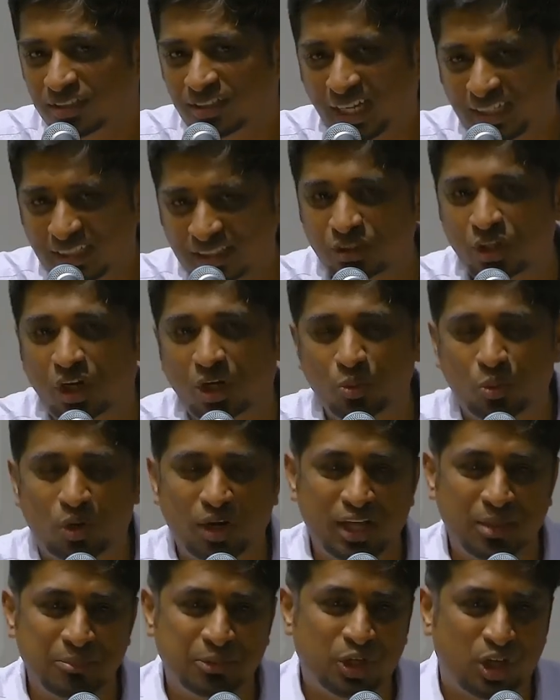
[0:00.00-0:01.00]
that is not
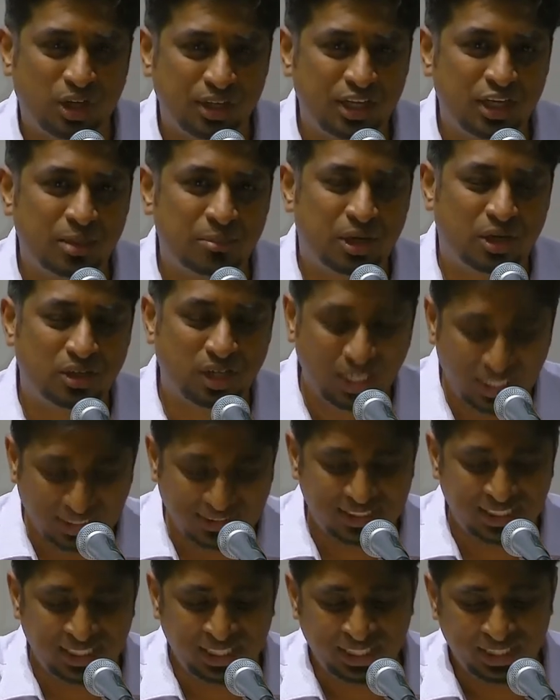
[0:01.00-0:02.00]
what I'm talking about.
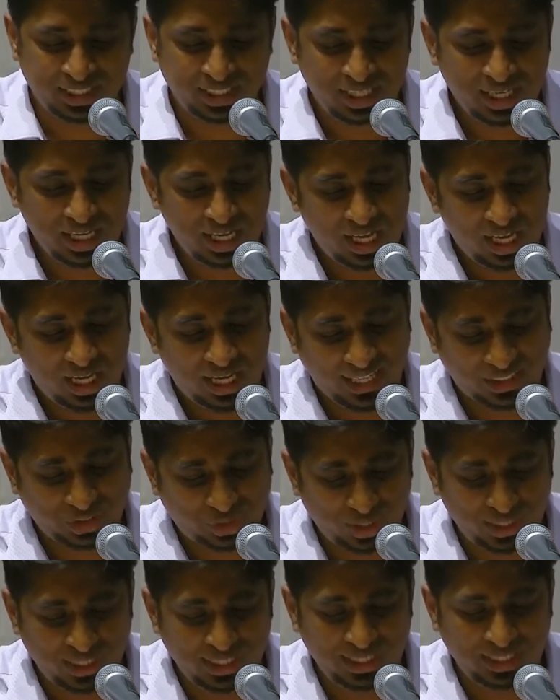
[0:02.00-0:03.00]
Listening
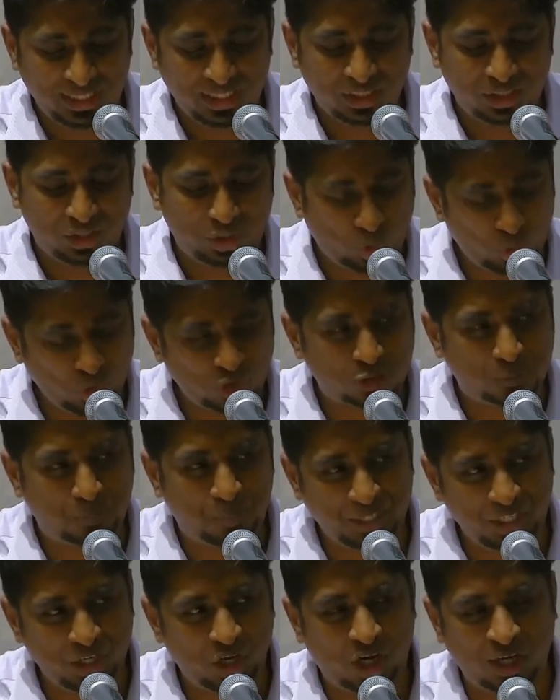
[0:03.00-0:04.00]
actually goes
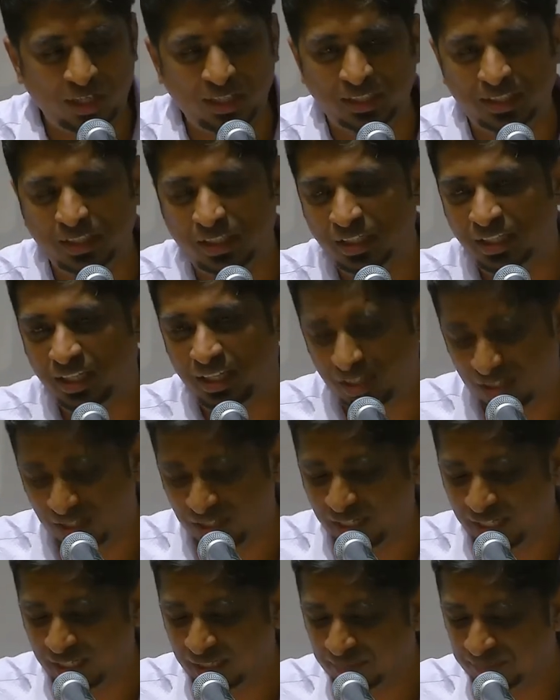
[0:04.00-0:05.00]
beyond
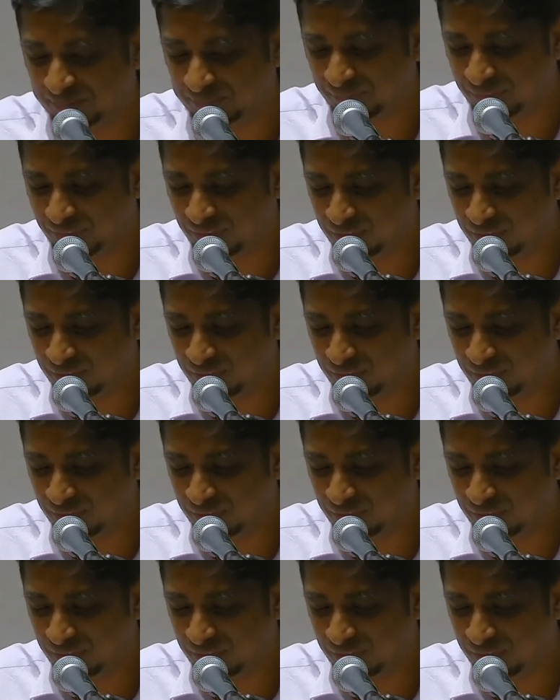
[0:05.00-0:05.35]
hearing.